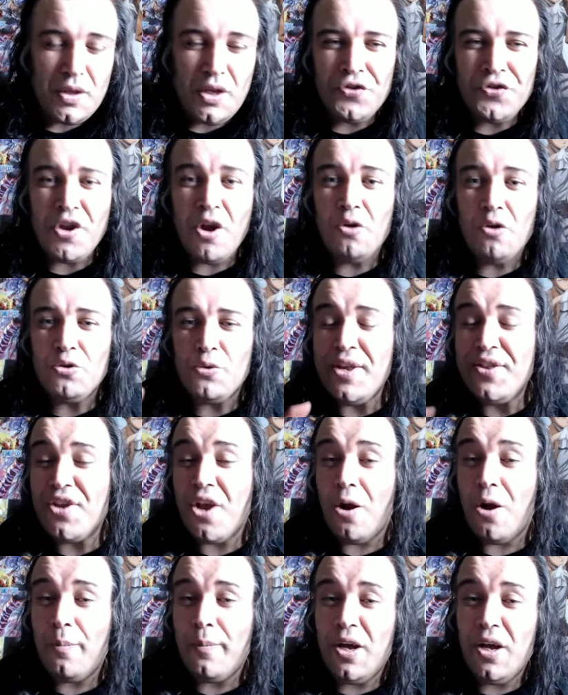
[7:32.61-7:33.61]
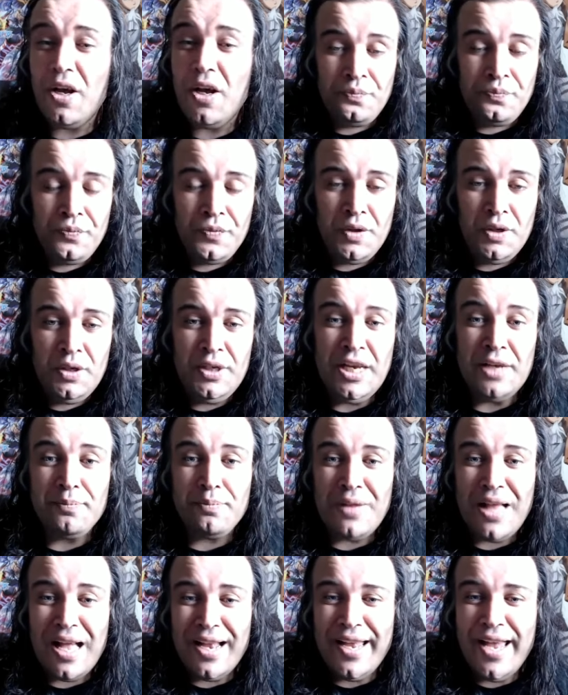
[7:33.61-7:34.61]
So Tritoma, she has
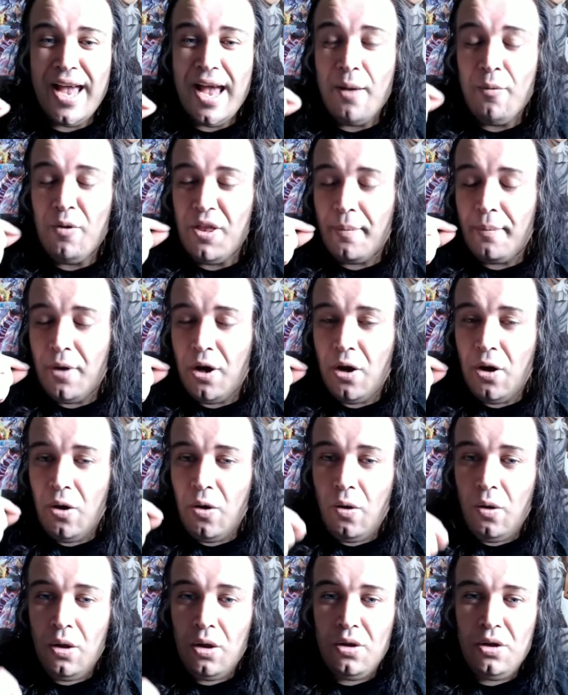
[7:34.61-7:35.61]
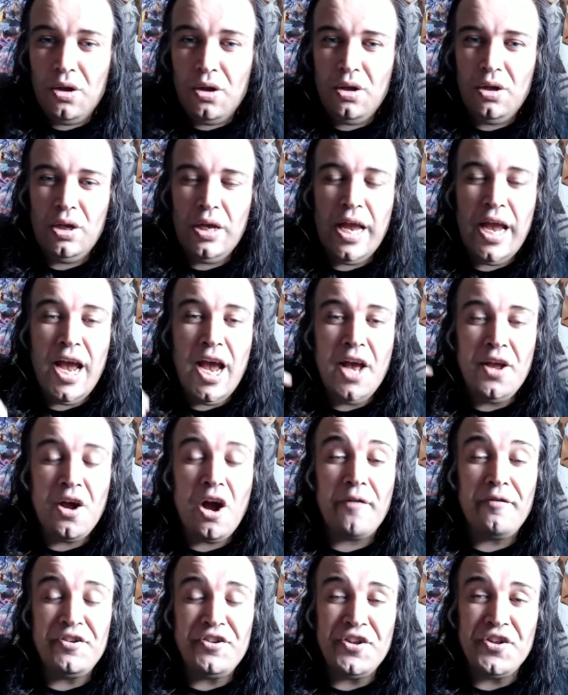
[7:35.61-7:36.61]
black hair with a mole, and
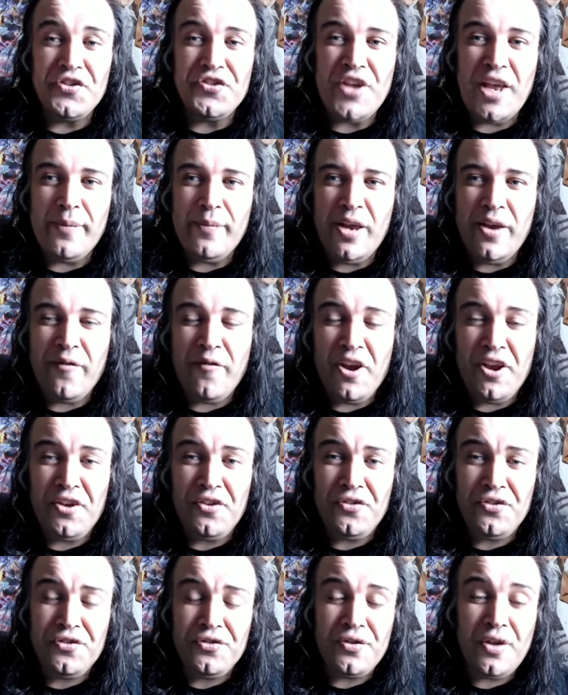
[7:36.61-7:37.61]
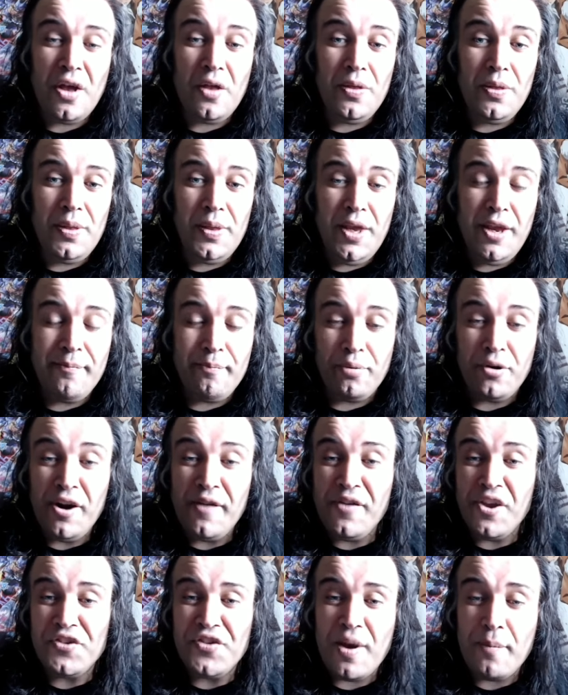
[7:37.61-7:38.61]
obviously the same earrings that the
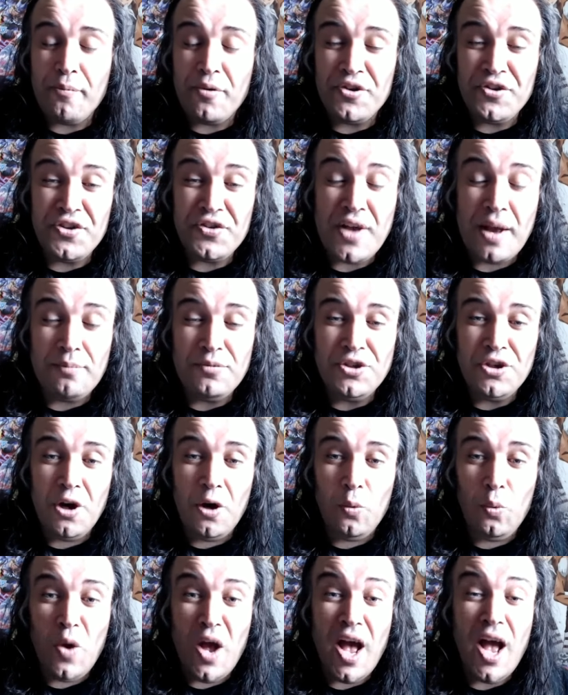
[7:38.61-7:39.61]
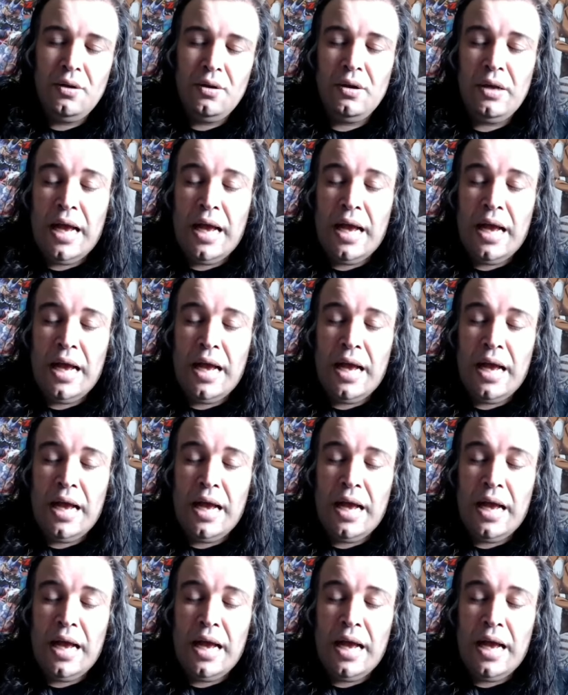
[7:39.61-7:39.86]
previous empresses, I'm sure, wear.